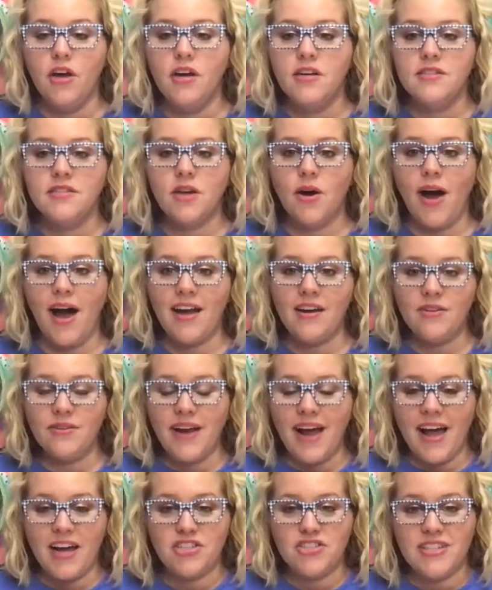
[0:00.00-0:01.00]
So I don't
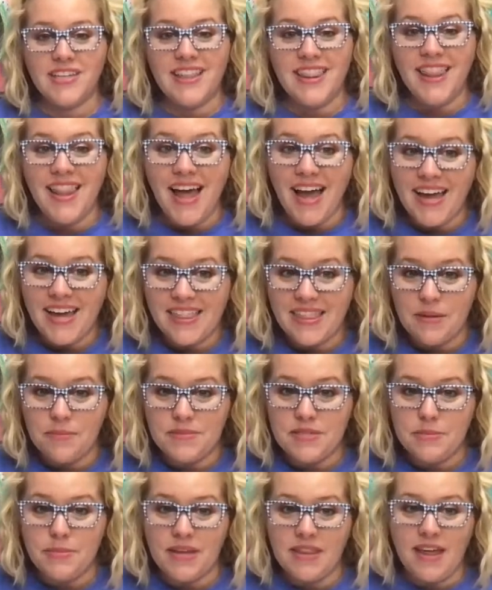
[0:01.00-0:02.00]
actually like them
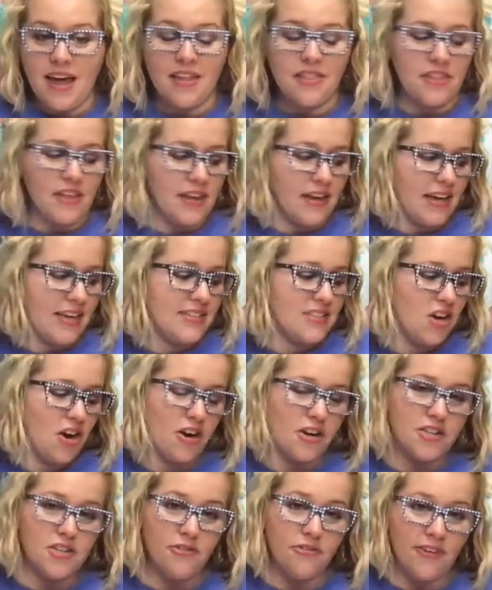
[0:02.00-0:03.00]
to be that thick. It's
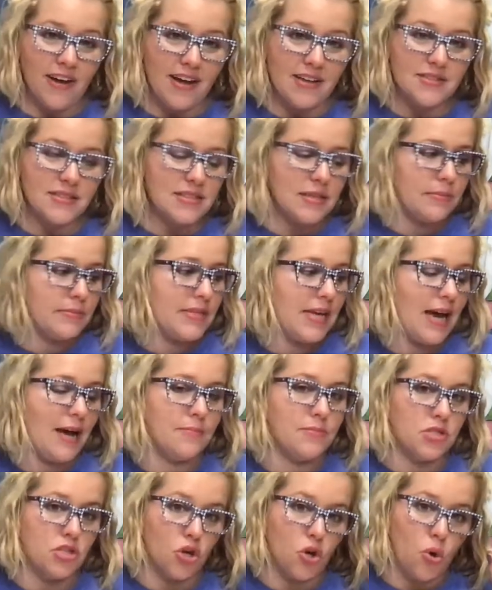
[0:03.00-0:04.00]
hard to find
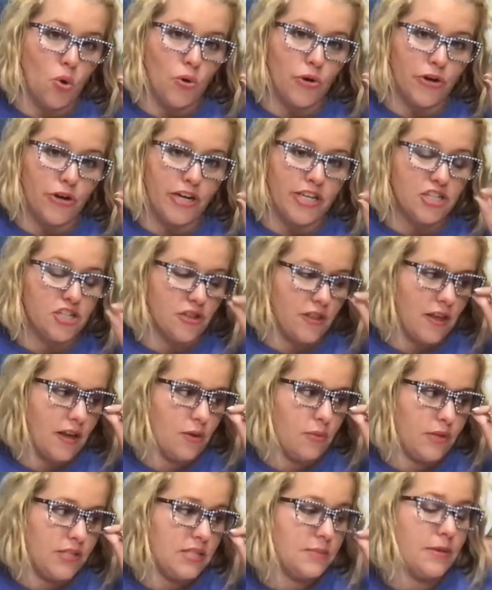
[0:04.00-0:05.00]
sometimes the quarter inch thick
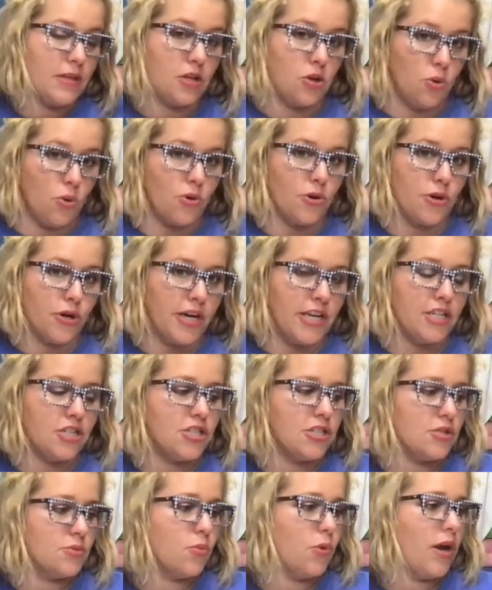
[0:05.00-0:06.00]
ones, but quarter inch
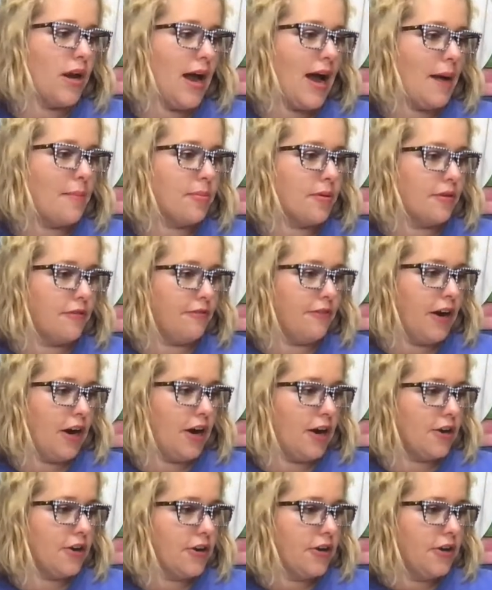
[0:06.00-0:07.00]
is what I
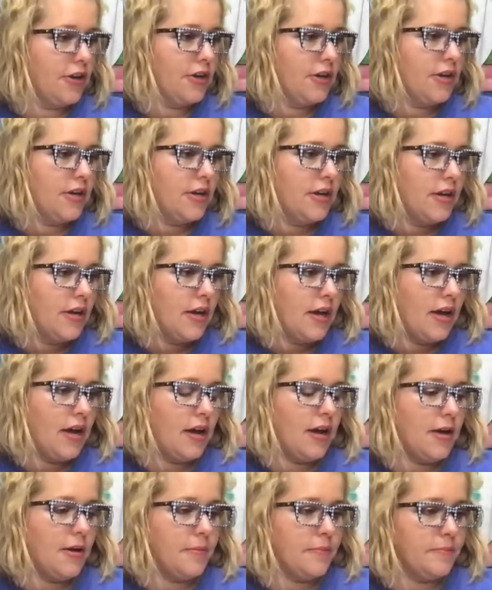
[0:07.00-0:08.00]
prefer.
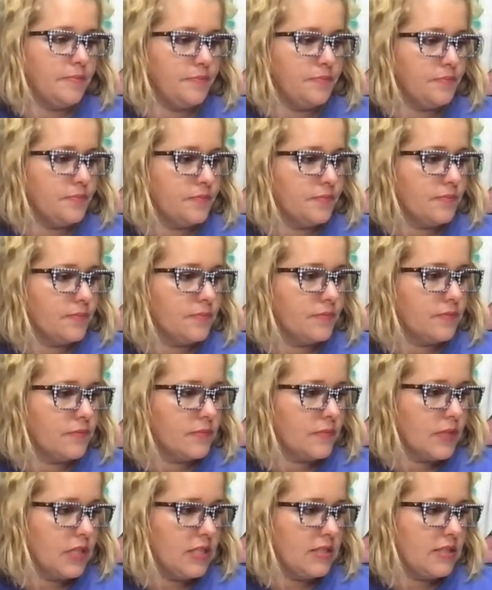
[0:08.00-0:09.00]
Um,
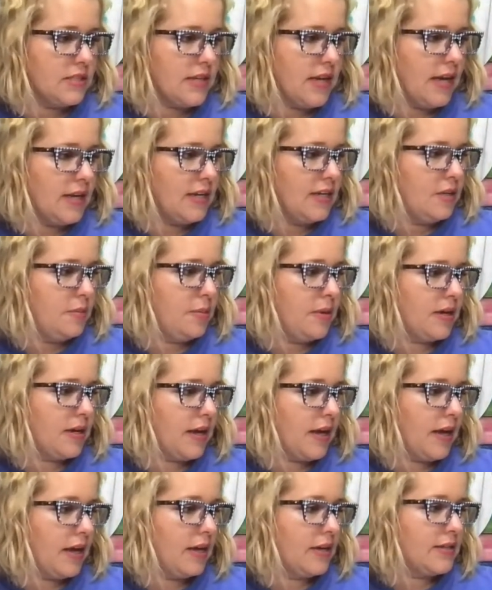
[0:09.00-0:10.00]
let's see, I need to pick
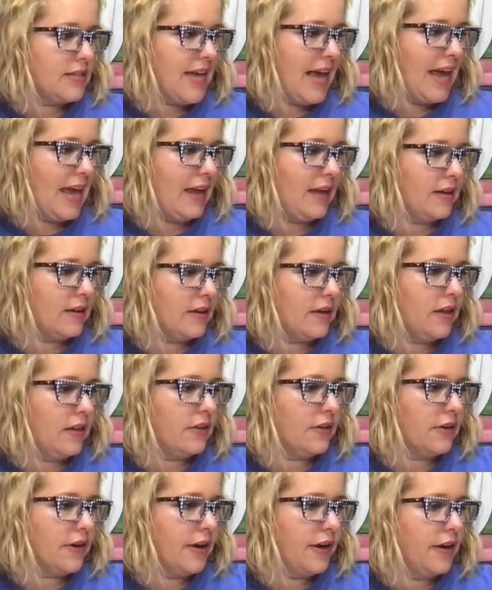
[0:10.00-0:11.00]
a tan
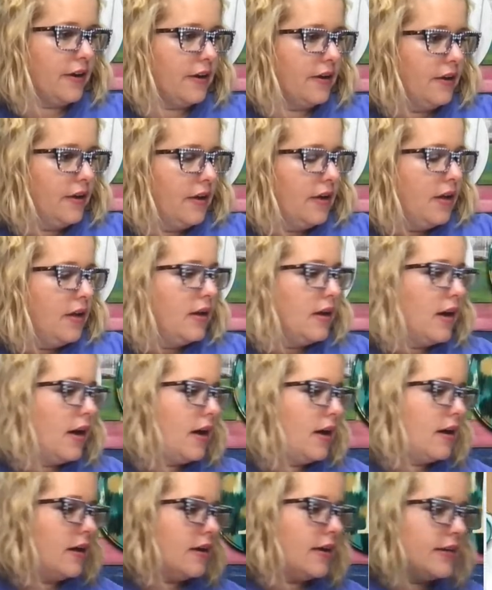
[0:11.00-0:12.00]
color here.
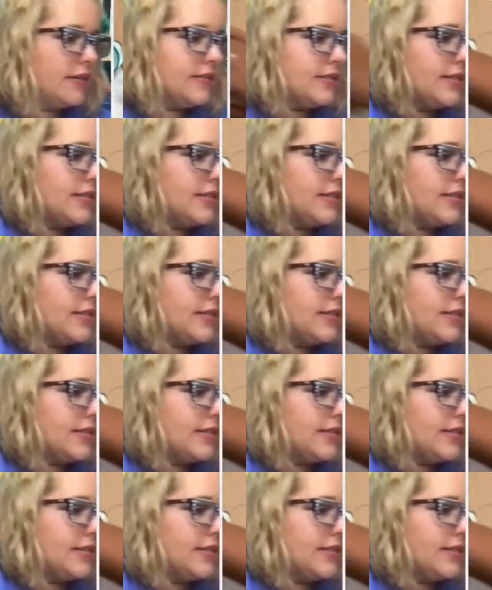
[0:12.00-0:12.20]
Uh, and